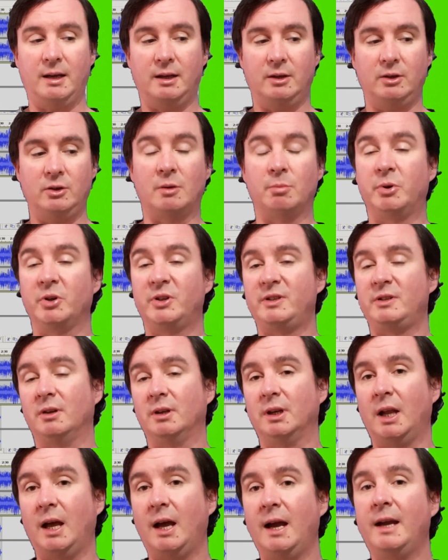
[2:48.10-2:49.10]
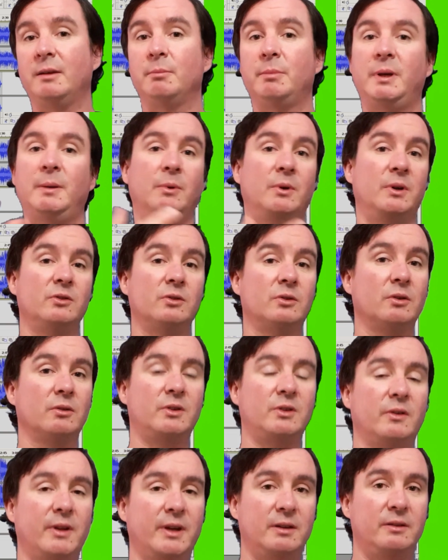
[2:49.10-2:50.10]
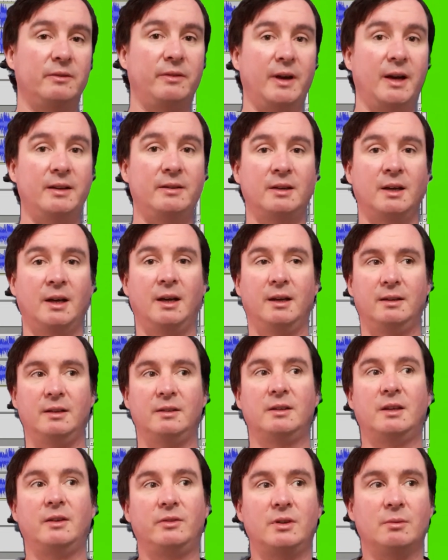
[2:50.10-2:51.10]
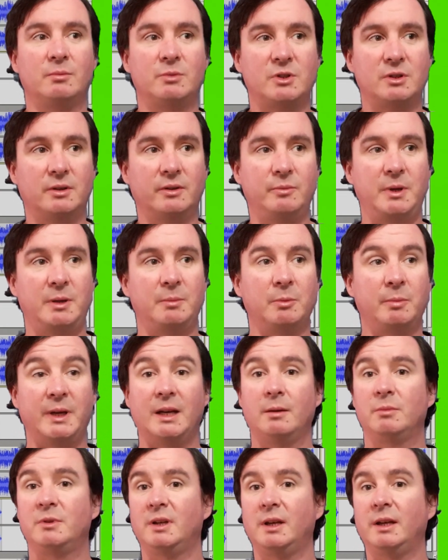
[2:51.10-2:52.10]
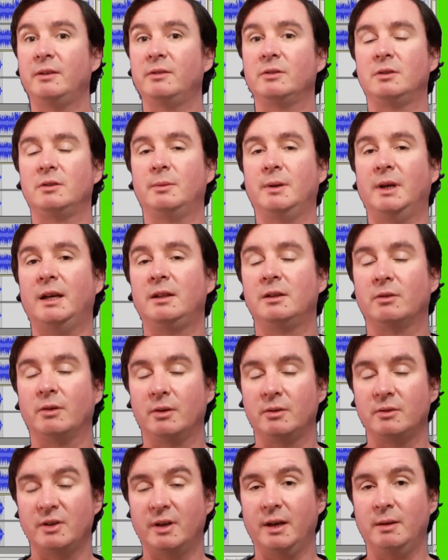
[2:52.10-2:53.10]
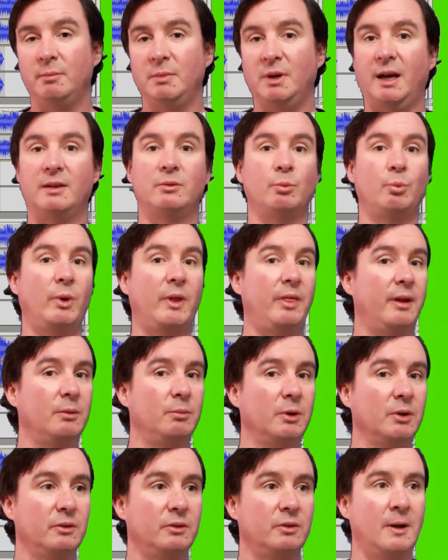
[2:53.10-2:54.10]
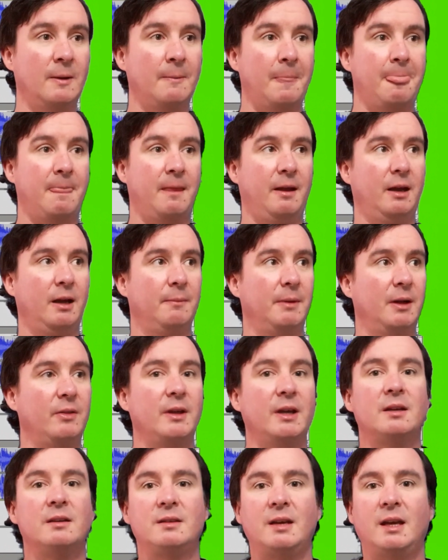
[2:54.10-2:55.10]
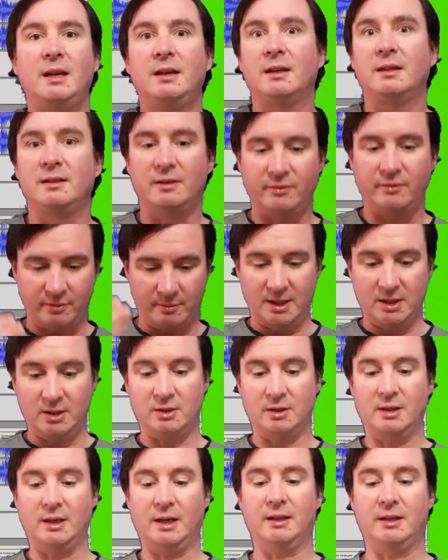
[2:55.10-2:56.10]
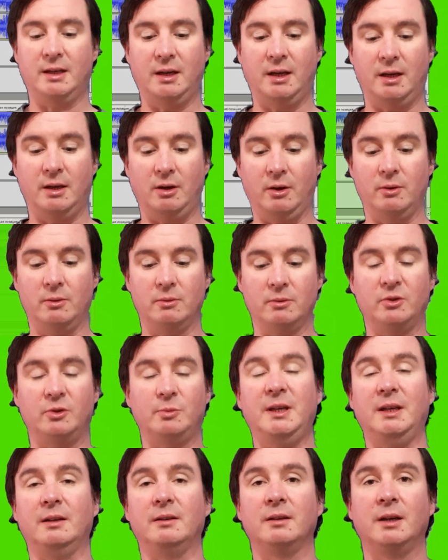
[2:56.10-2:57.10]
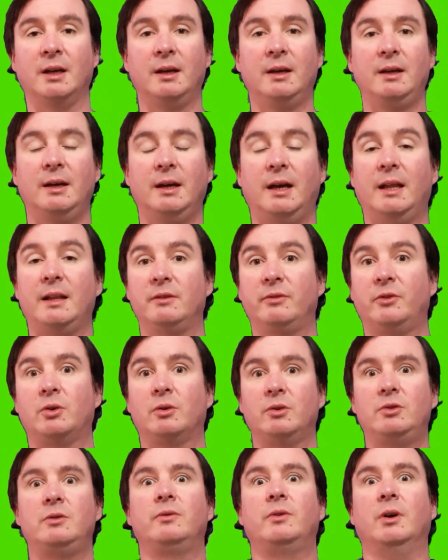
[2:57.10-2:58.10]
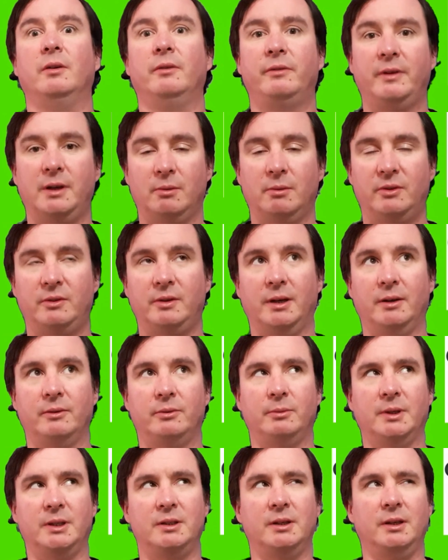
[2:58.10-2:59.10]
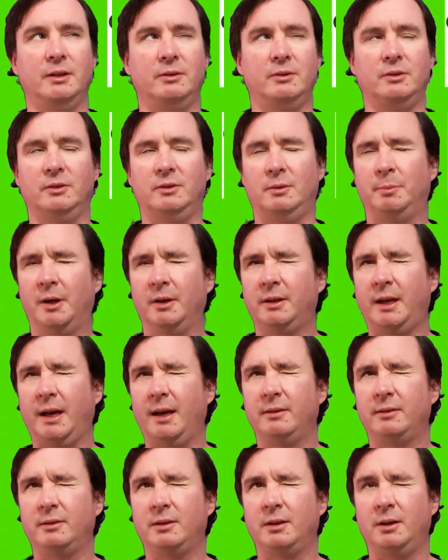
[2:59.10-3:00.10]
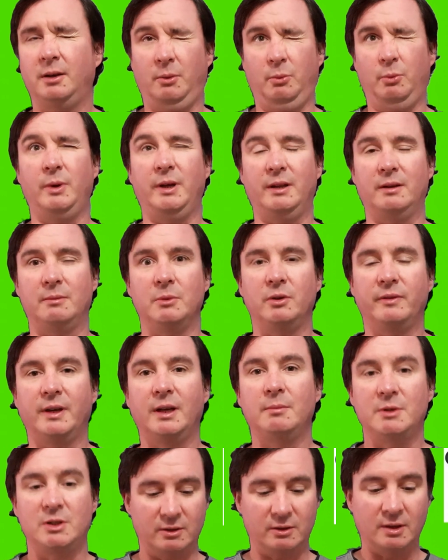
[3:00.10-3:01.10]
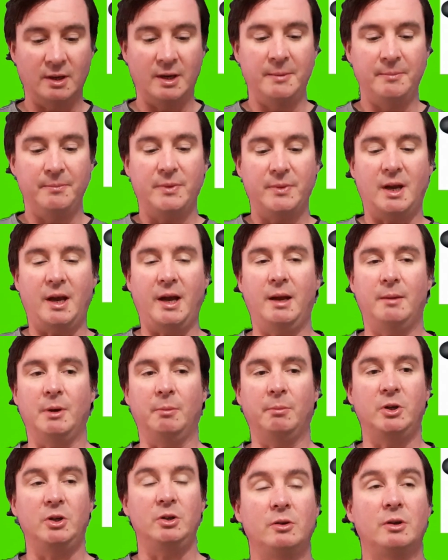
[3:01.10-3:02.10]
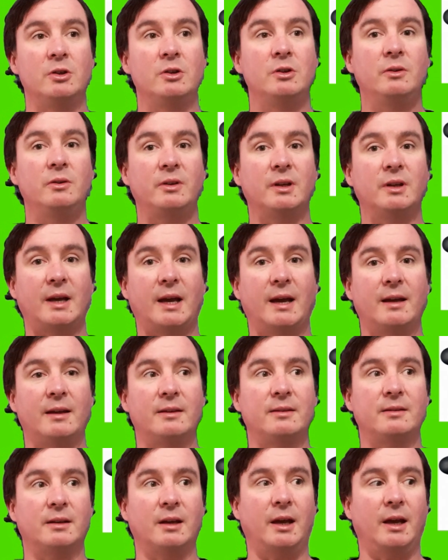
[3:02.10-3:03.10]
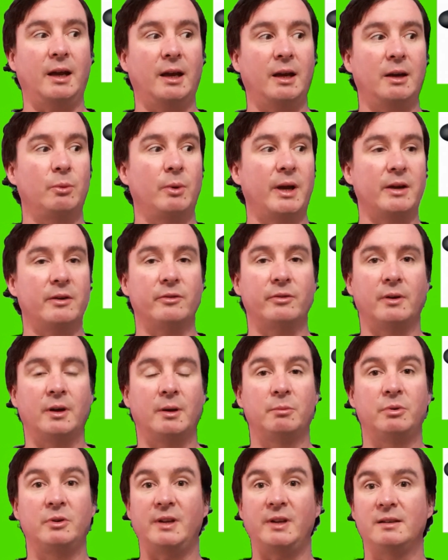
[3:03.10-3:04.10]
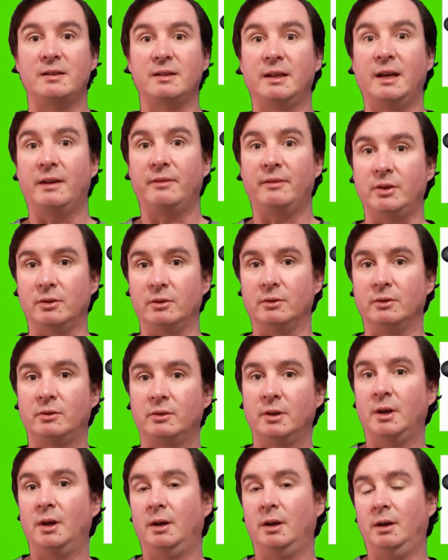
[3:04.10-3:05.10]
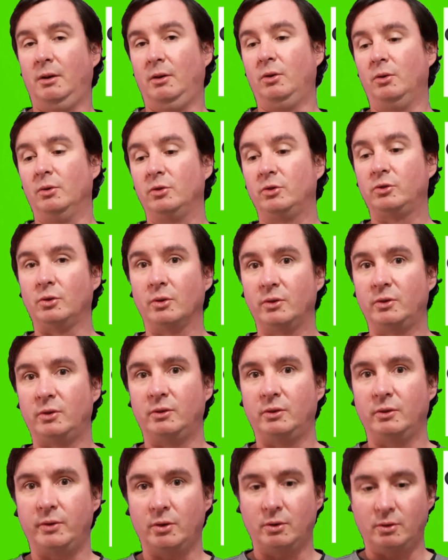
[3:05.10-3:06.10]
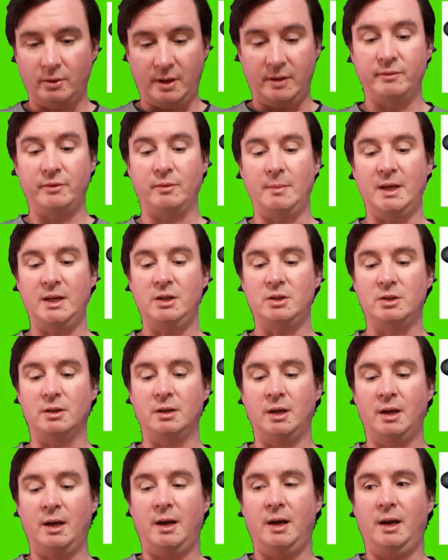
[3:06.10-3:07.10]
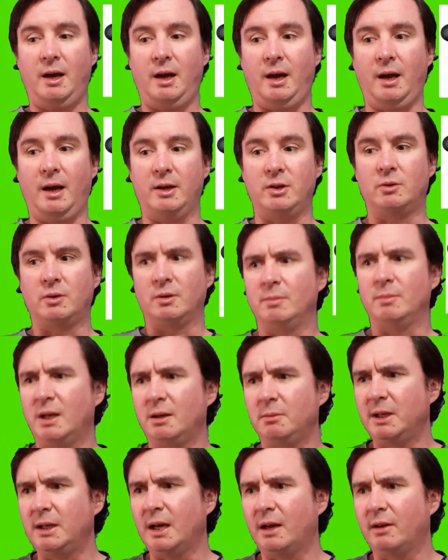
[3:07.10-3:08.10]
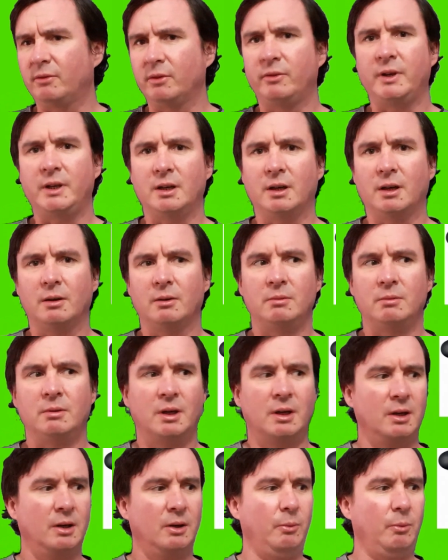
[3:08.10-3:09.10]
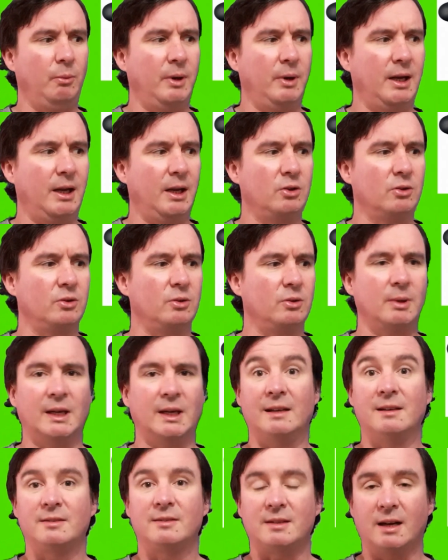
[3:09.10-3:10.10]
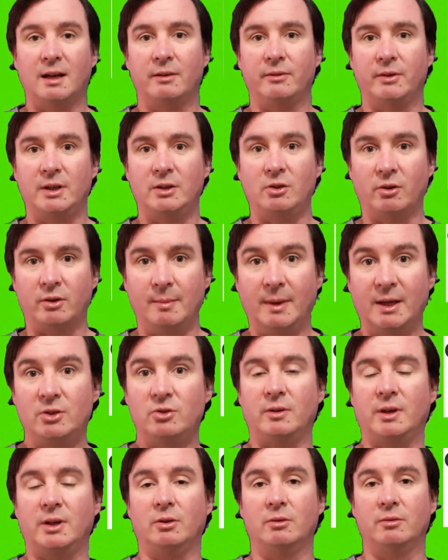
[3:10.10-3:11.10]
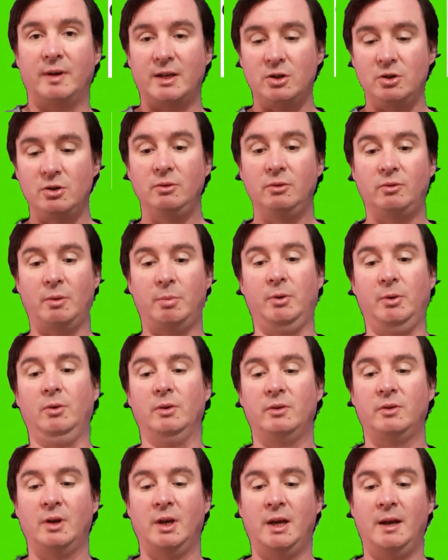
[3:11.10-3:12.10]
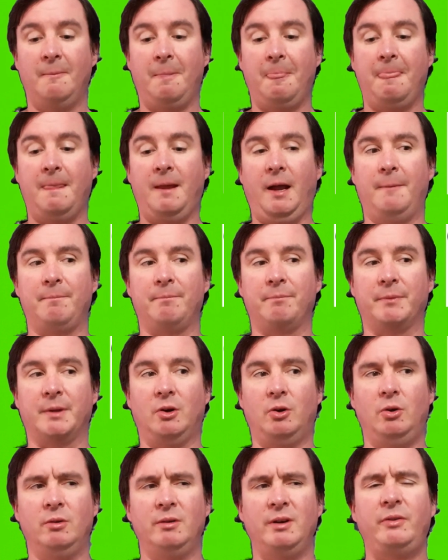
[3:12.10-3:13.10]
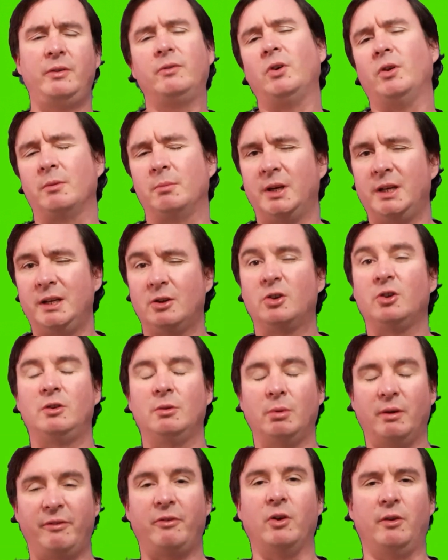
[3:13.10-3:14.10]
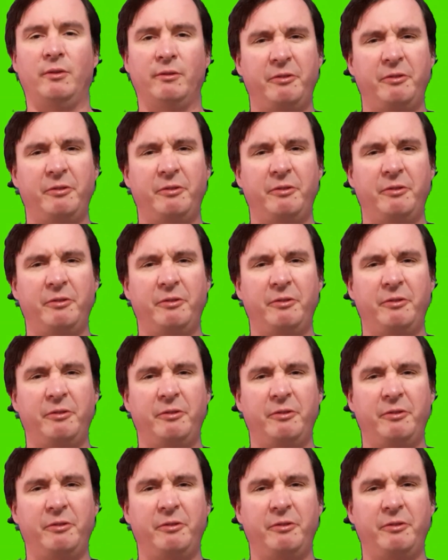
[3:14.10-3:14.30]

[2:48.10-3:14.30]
you can put it online and people can store it on their device. This gives the option of people being able to listen to it in their own time, as and when they want. They can take in the information at their own speed. And then of course you've got the video itself, which is just a podcast with moving images. But can use it as a way of presenting evidence or sources of your information. You can maybe have a video where you're doing it in the style of a documentary or a news report. Or if you've got the money, you could do a full-on